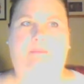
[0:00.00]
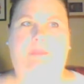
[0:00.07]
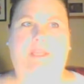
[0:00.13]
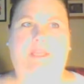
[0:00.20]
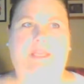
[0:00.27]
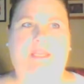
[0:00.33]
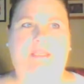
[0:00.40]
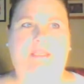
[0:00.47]

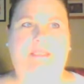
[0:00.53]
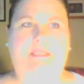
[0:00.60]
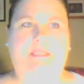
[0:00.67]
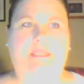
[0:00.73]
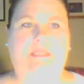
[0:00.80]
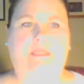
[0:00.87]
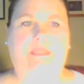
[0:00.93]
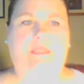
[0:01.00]
because
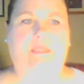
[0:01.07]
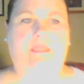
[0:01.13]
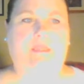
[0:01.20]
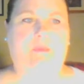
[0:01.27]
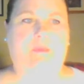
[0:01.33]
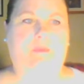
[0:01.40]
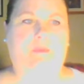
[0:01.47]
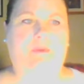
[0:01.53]

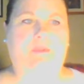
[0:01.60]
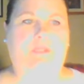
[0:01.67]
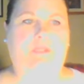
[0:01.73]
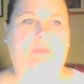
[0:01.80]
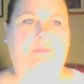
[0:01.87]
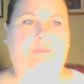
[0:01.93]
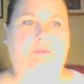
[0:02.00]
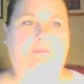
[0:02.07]
let me pull it
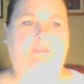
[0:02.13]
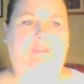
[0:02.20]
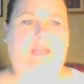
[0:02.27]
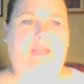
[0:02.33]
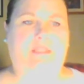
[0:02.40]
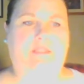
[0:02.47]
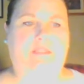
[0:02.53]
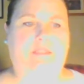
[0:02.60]
up real
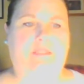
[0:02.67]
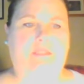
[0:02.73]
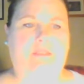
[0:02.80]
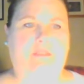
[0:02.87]
fast.